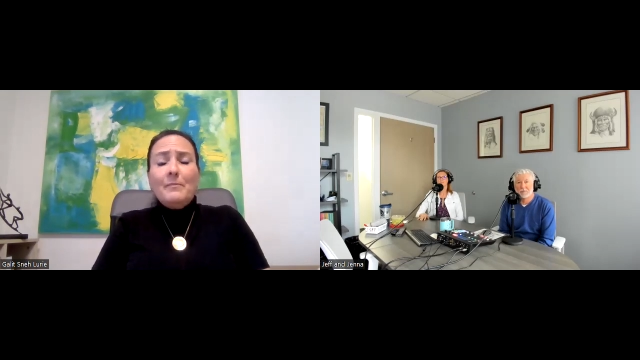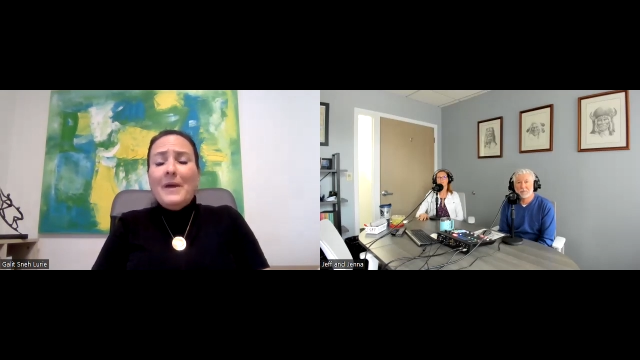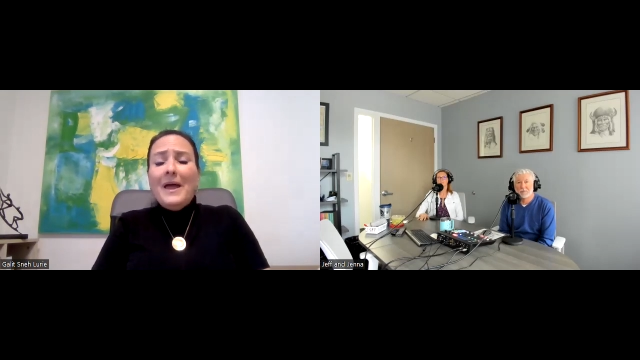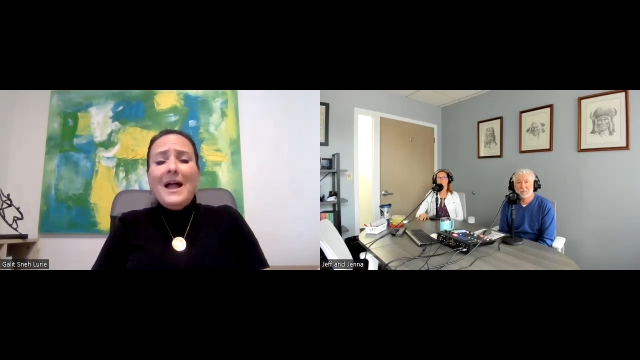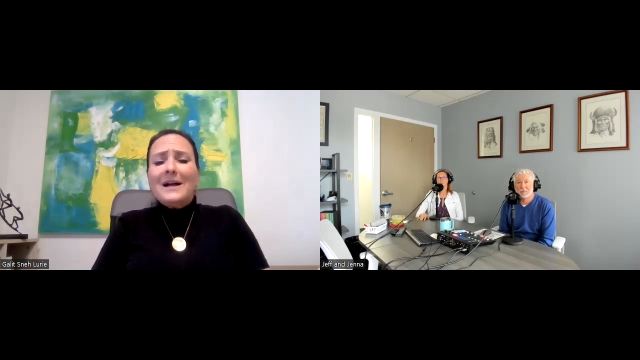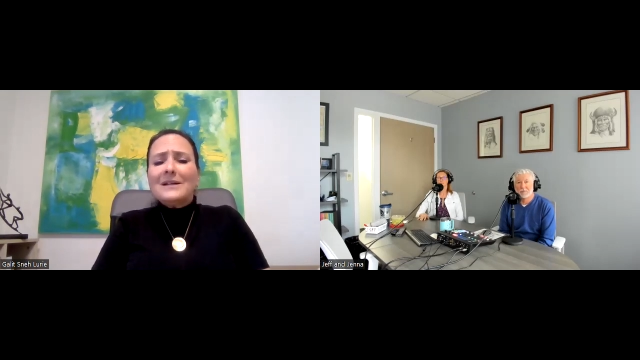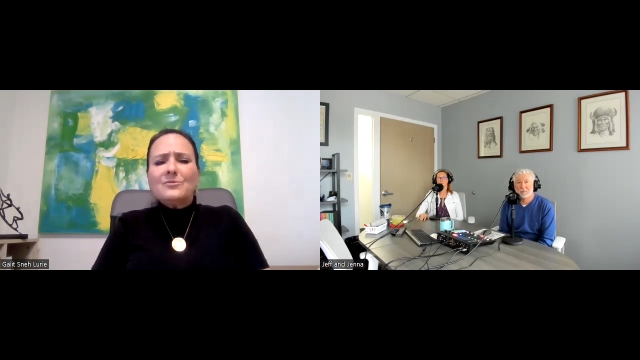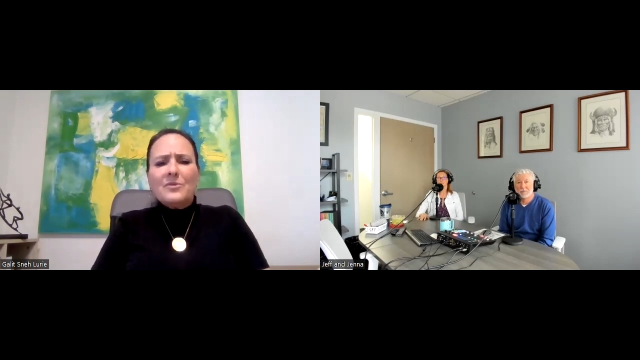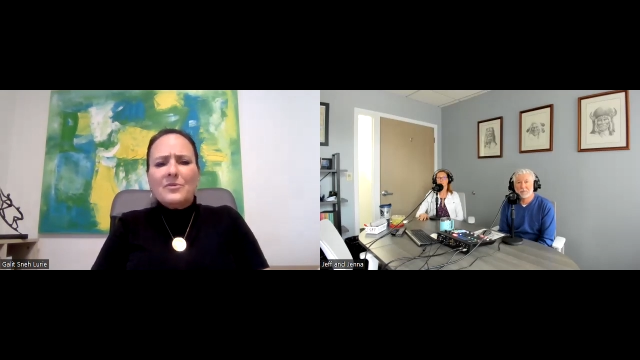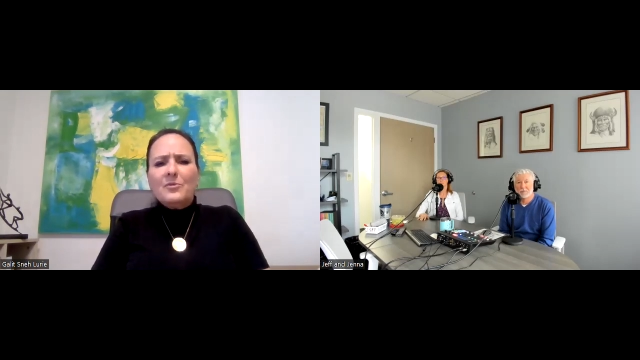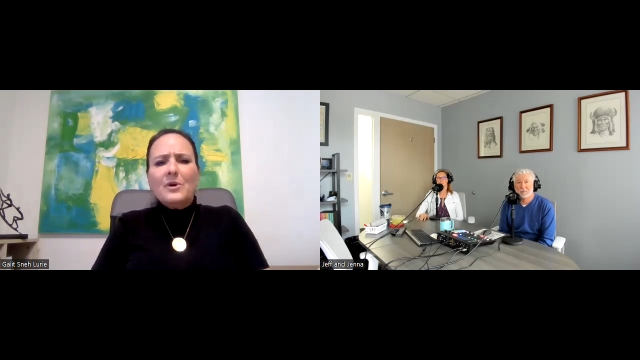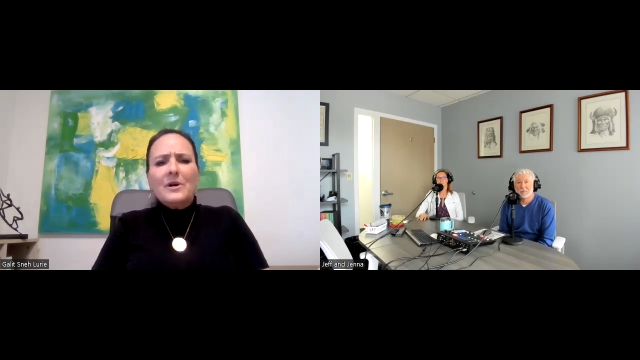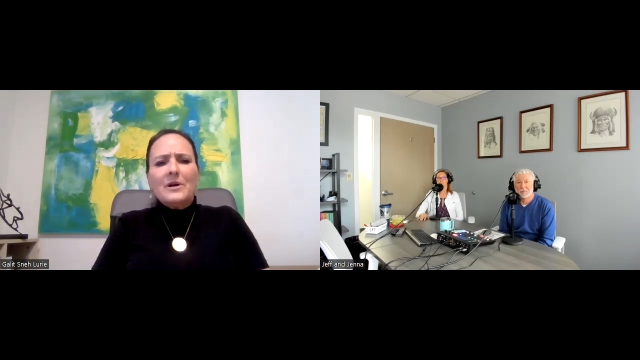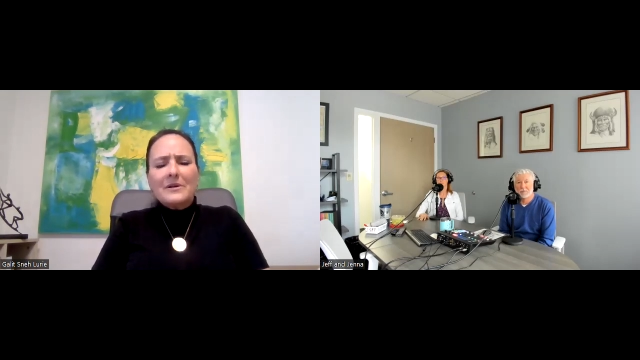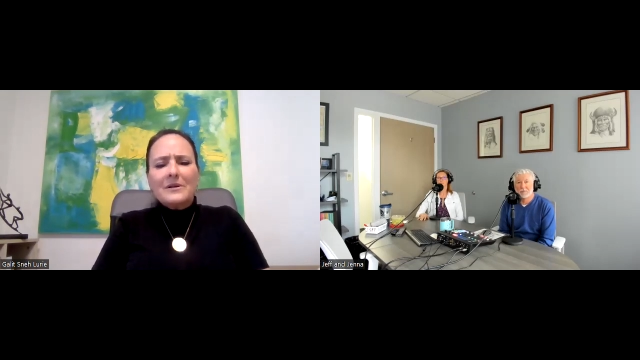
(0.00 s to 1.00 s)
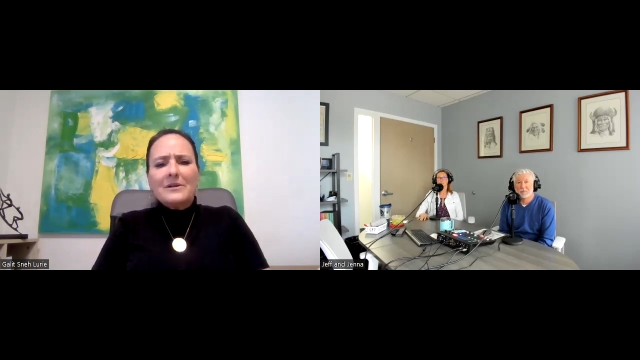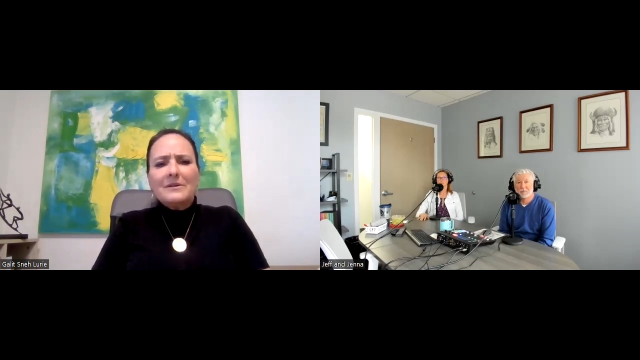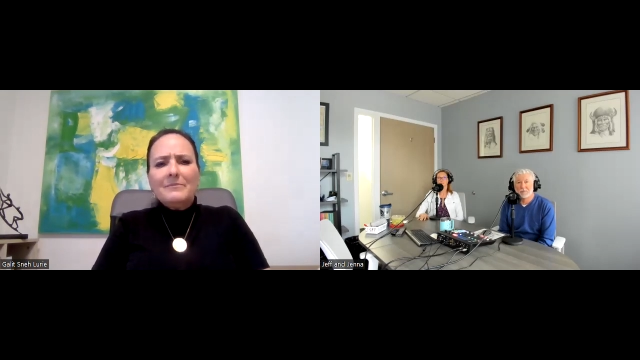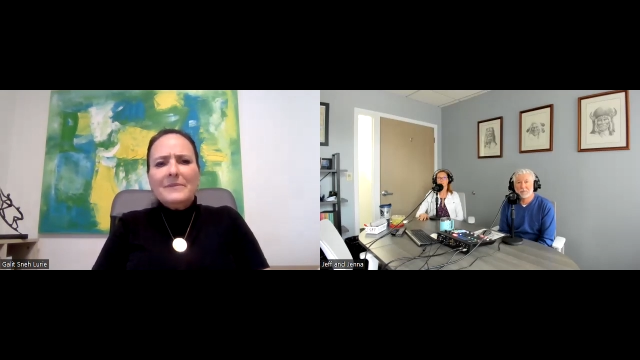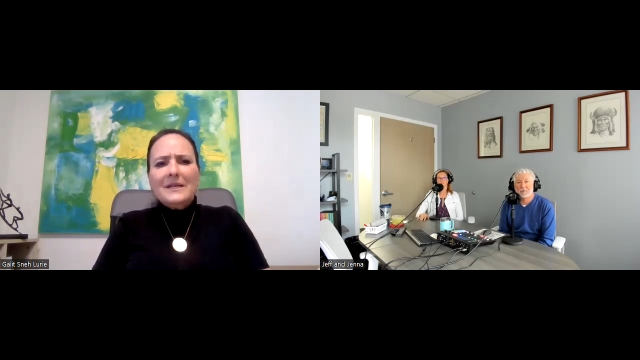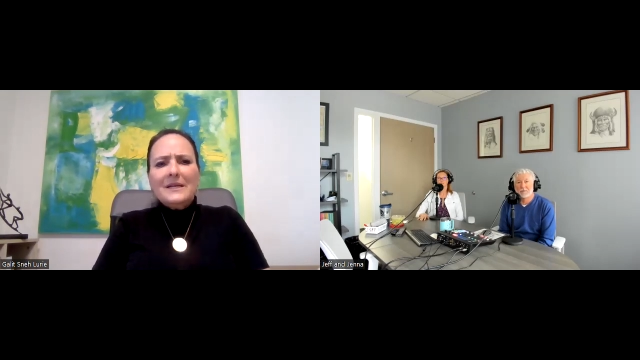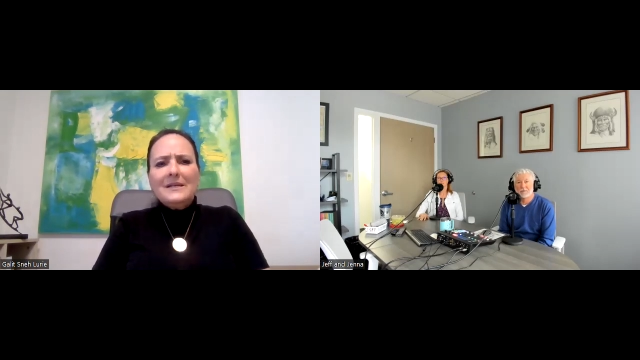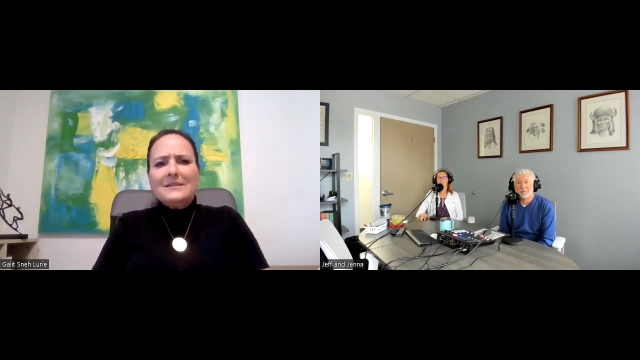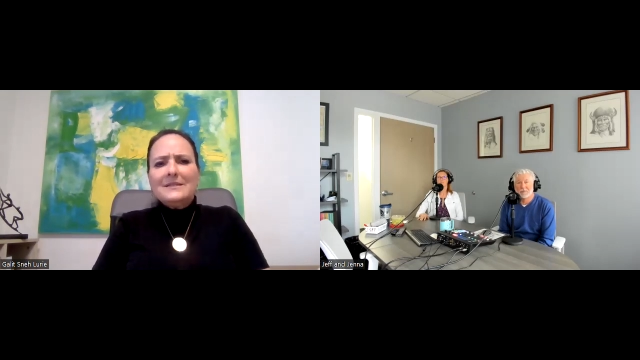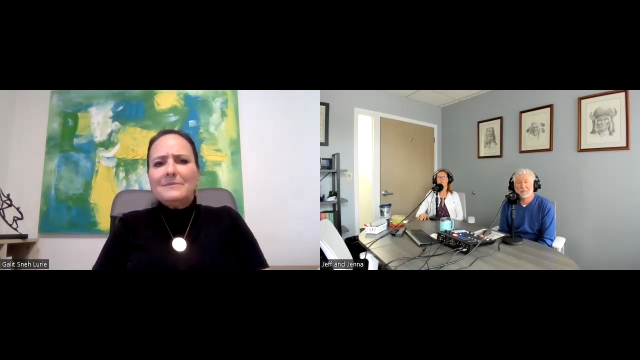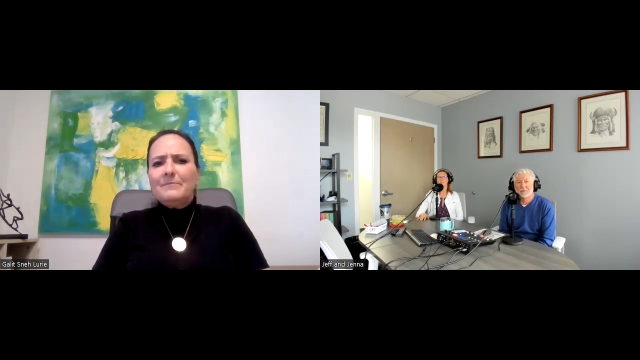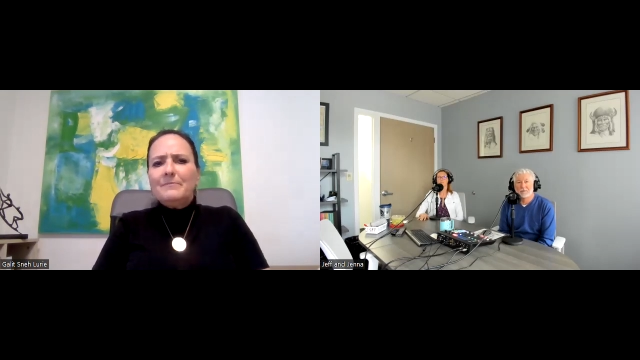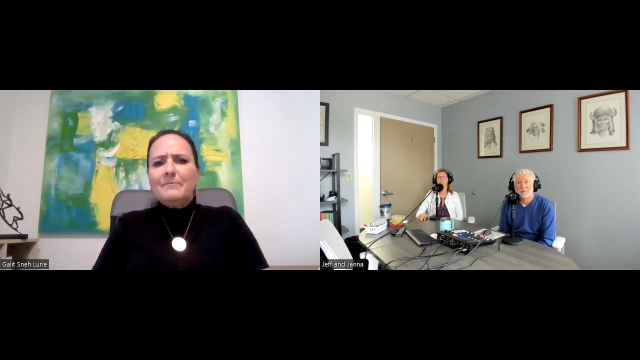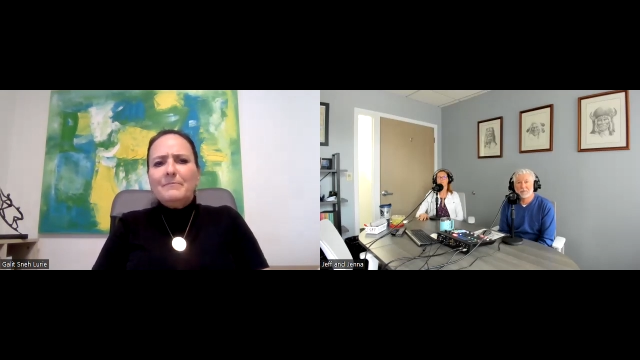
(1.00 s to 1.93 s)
packed with work, because